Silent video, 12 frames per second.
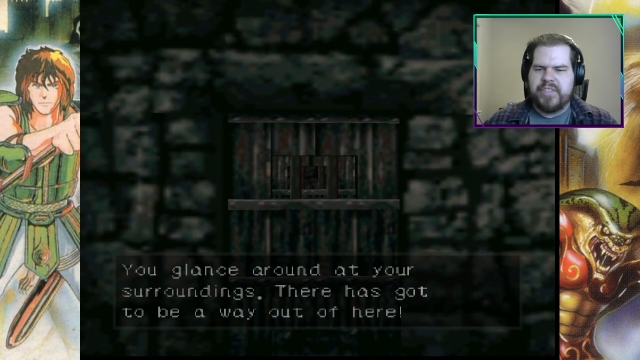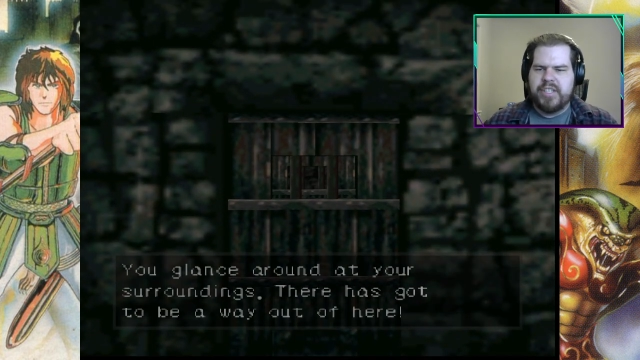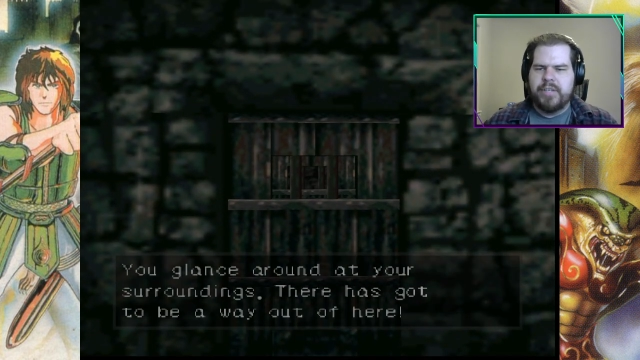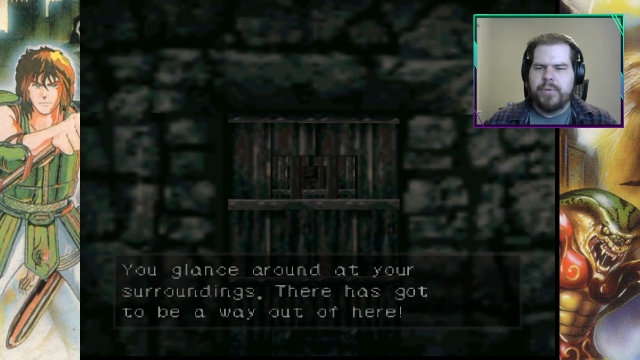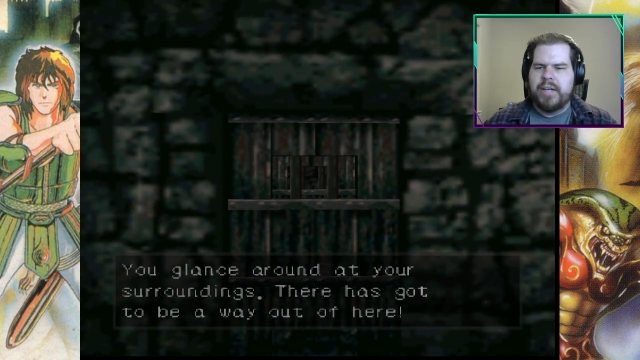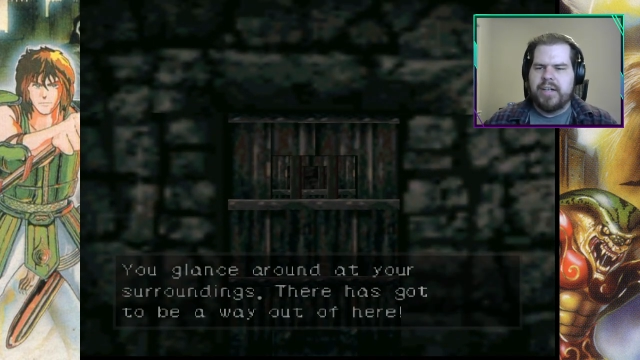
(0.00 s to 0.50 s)

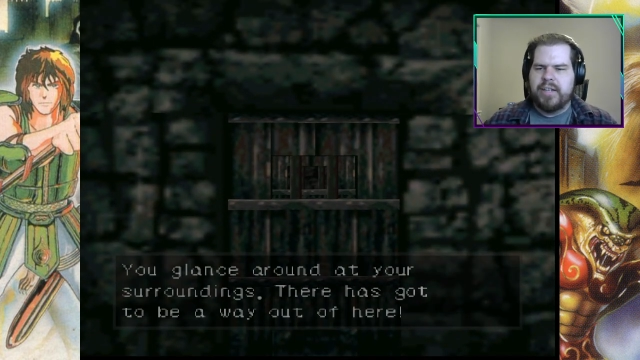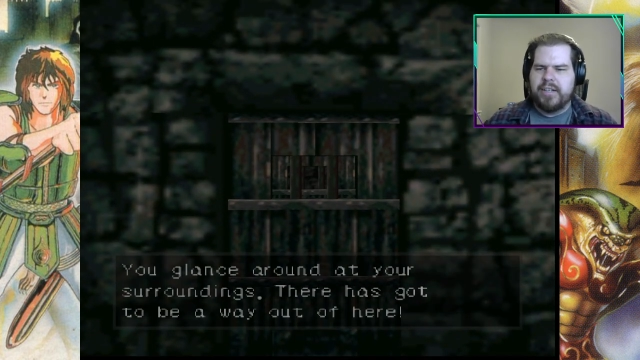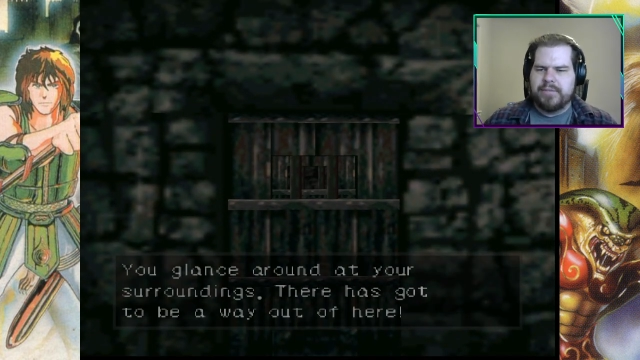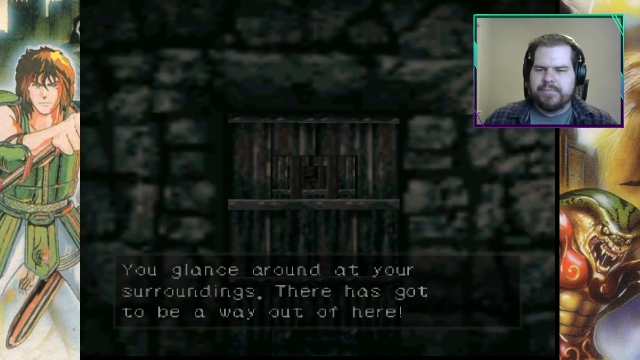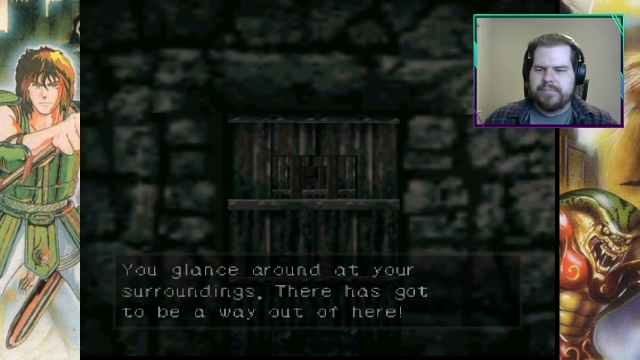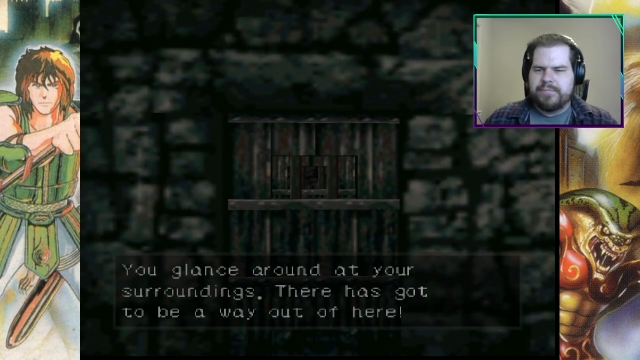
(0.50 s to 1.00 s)
Here we
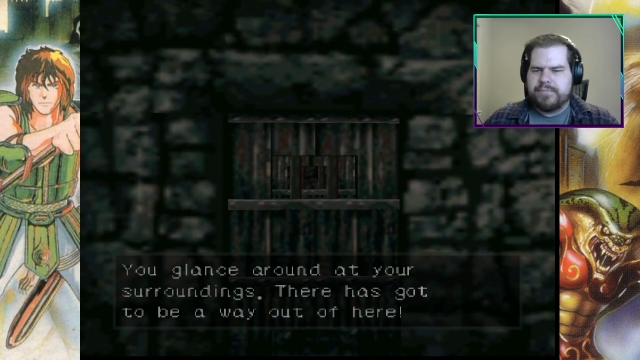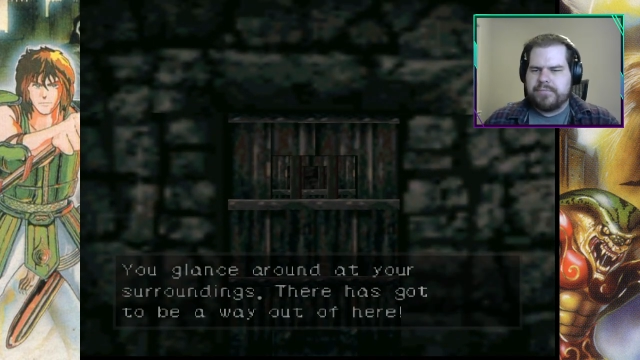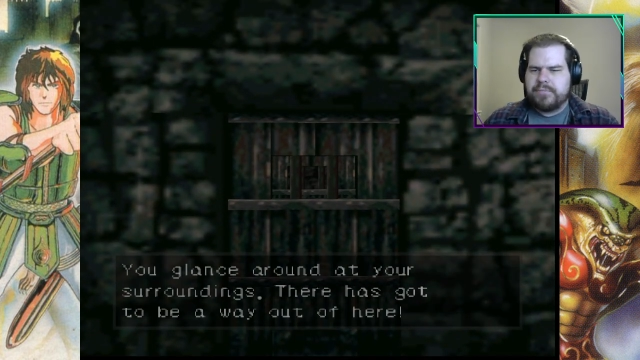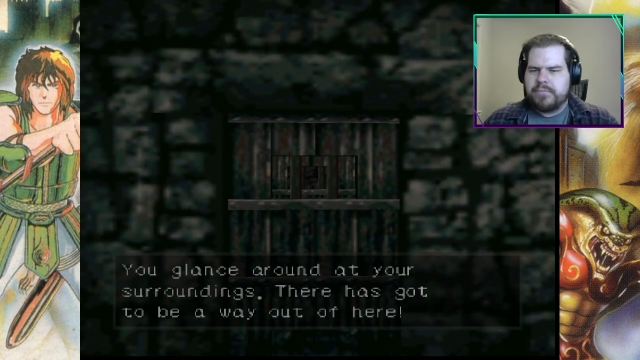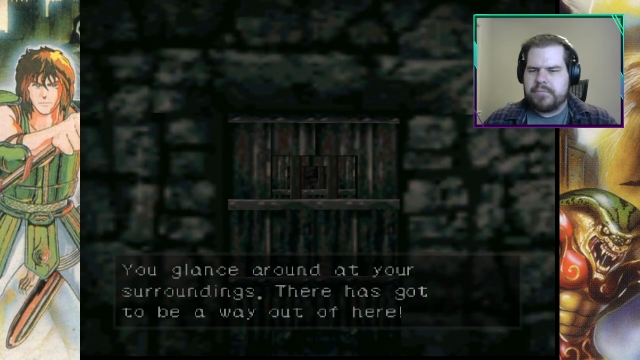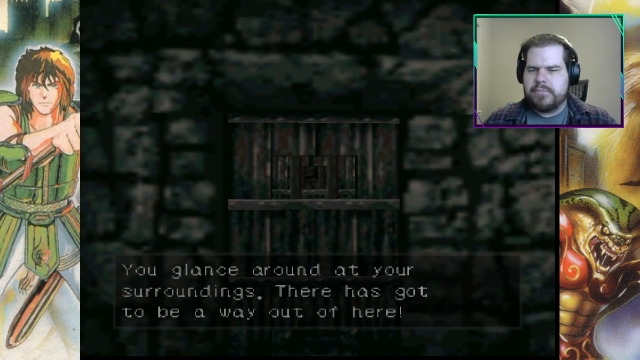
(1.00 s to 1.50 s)
are.
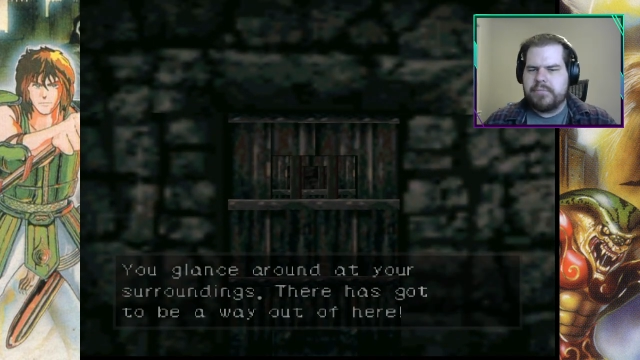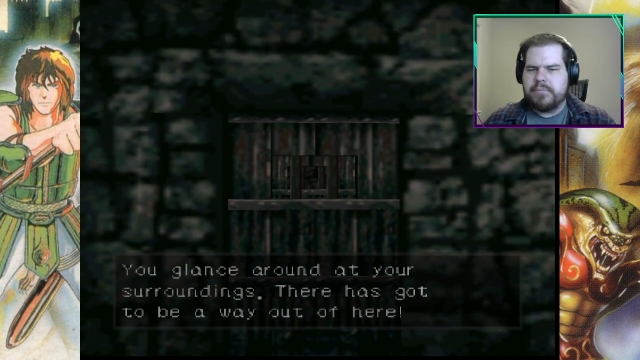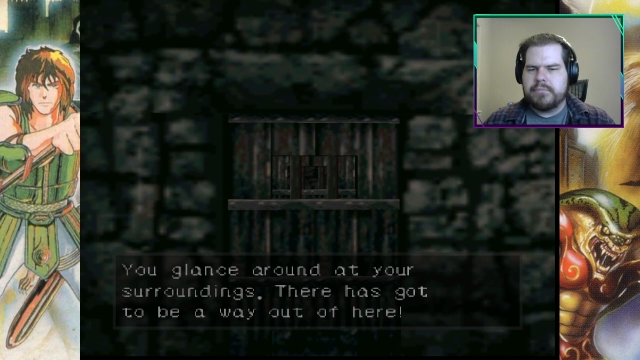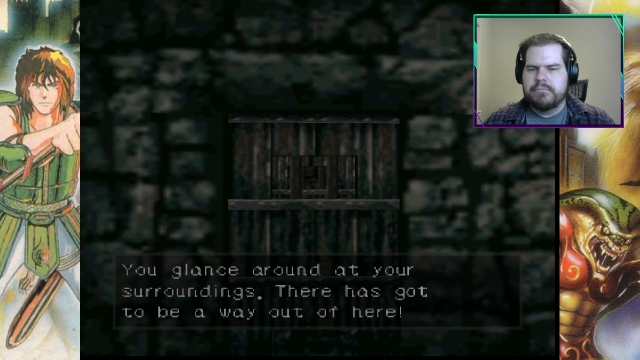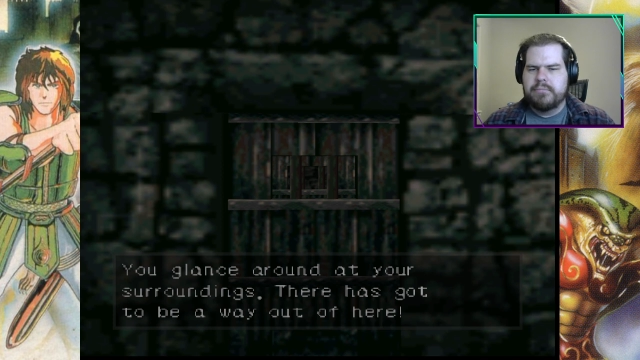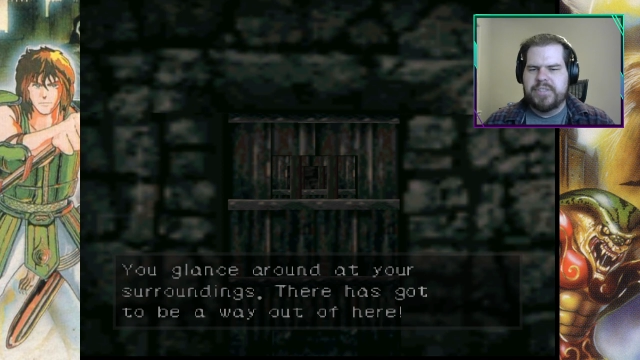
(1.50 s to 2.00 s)

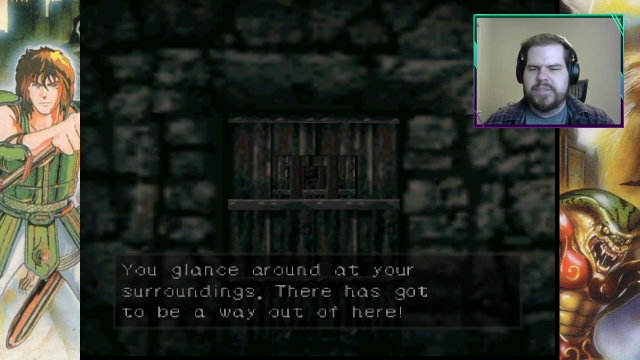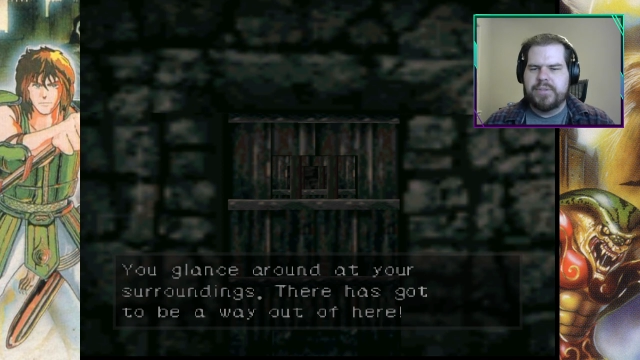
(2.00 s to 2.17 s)
You